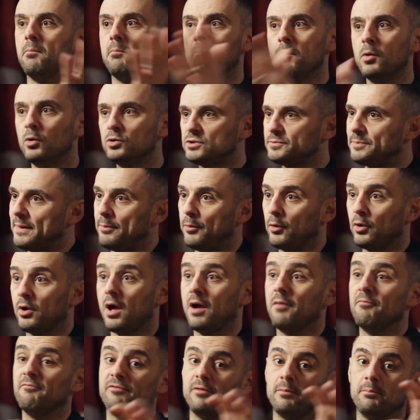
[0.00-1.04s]
Most people
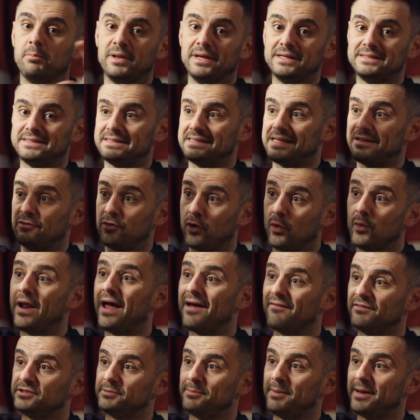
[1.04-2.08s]
come from places that don't
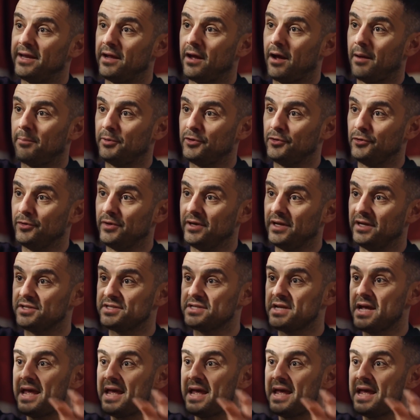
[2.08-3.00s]
have as many opportunities.